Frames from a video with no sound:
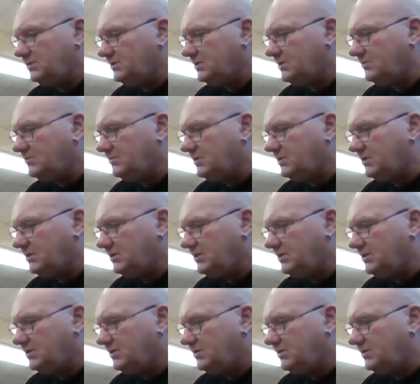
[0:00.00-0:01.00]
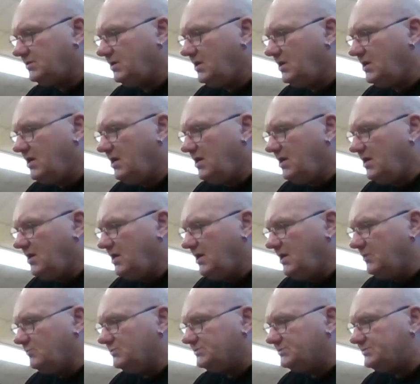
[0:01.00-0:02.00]
you know,
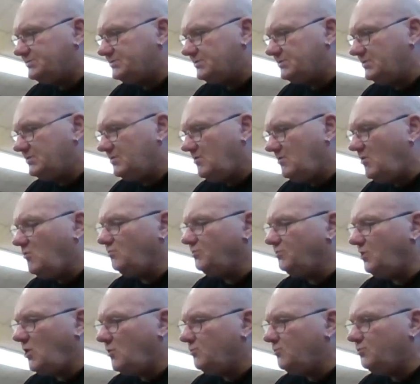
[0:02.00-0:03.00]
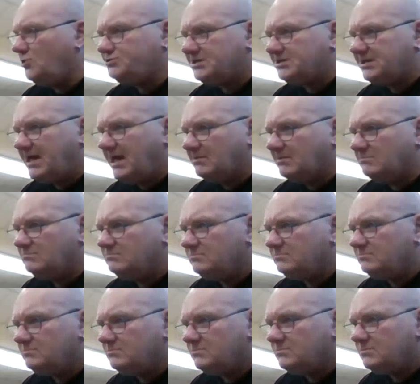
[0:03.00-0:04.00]
he was, oh no, not again,
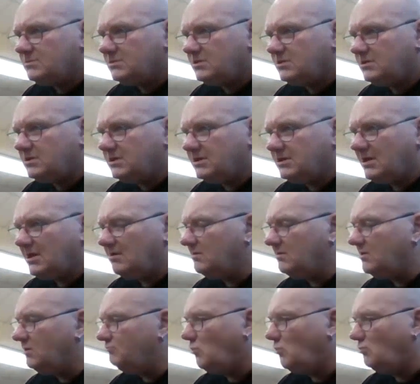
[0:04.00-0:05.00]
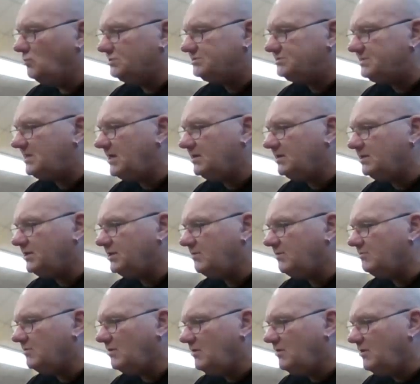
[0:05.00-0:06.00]
you know. And Mum was saying, you
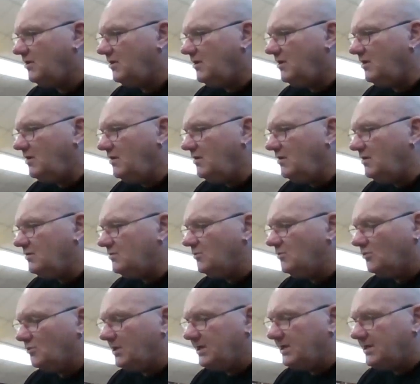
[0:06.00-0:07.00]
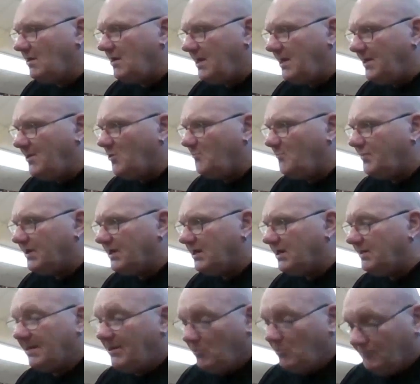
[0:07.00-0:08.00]
know, look, he can't help it.
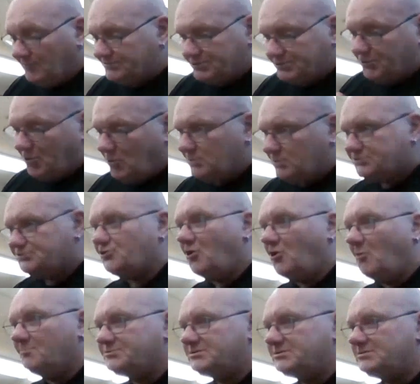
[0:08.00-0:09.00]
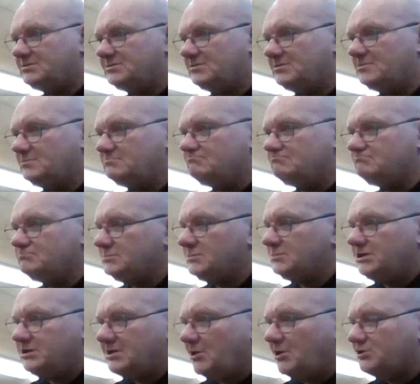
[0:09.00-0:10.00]
And then all of a sudden I was dropped,
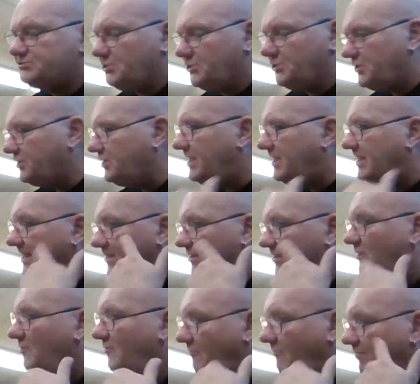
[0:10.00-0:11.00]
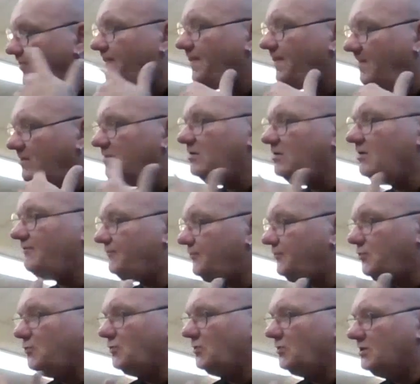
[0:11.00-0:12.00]
you know, so you could hear a
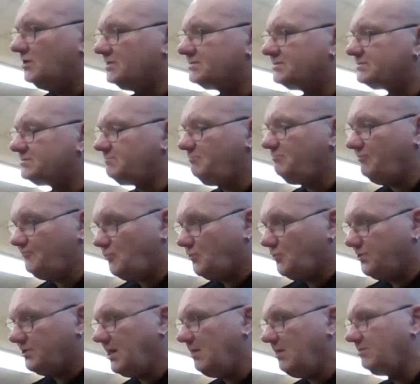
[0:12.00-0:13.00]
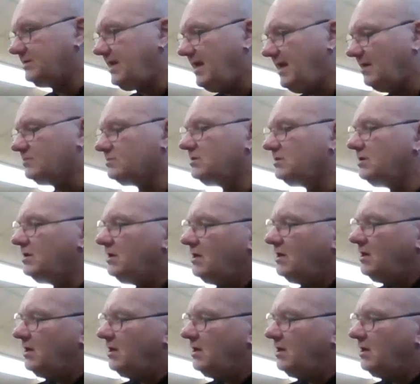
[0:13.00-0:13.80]
few words before you go down,